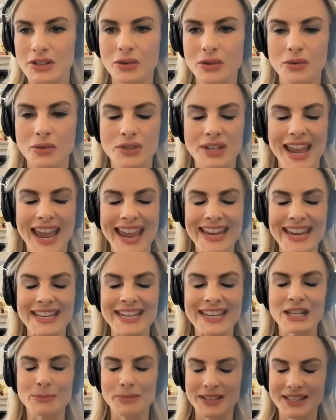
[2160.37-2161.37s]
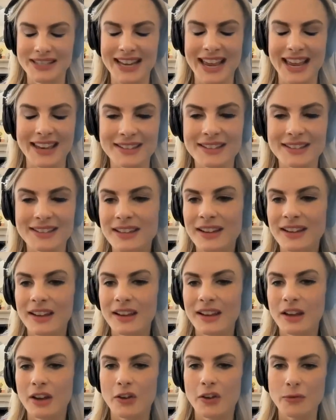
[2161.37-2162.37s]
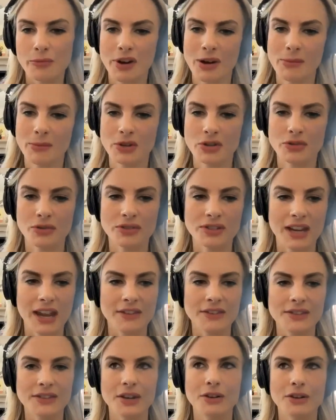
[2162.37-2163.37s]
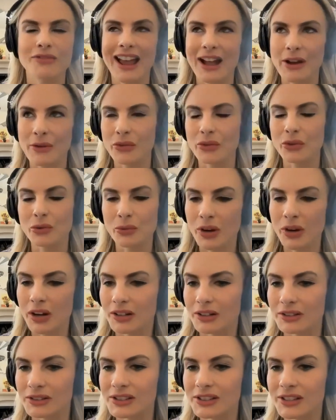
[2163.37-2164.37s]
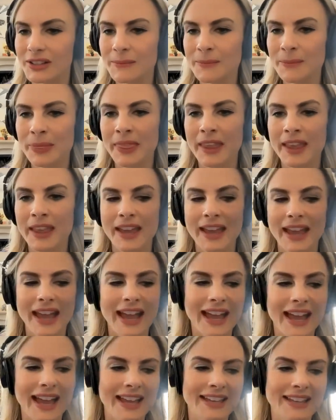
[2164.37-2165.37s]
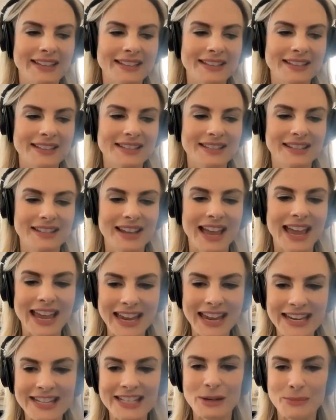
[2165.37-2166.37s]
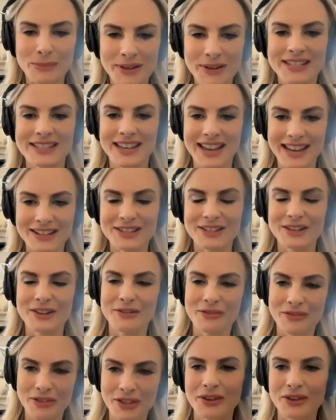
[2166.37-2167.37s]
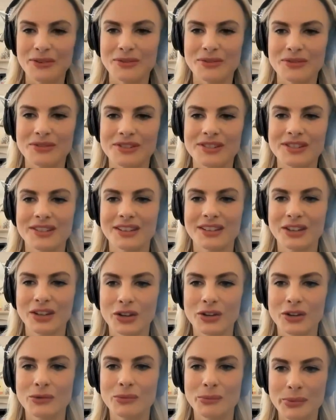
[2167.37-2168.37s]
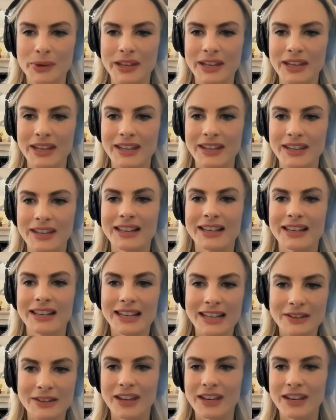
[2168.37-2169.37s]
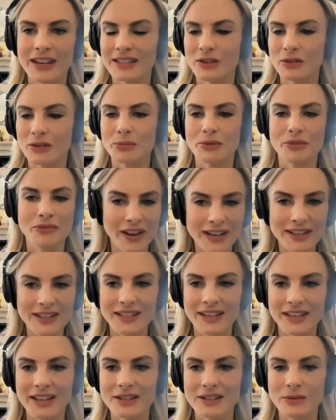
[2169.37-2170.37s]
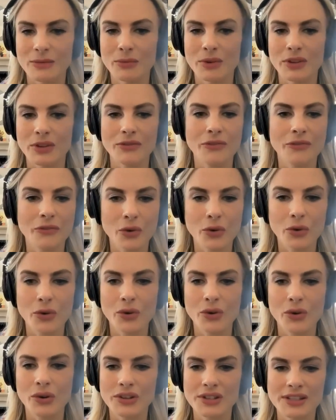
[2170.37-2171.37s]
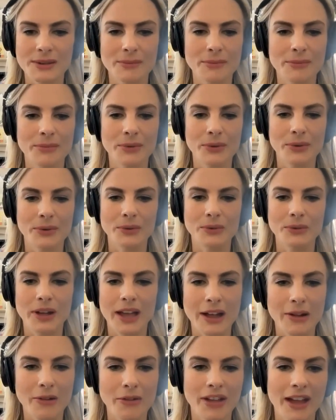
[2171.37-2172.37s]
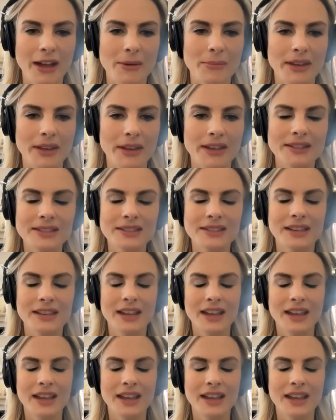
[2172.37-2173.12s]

cause 80% of premature deaths around the world. And 80% of those could be alleviated or prevented with four simple health habits: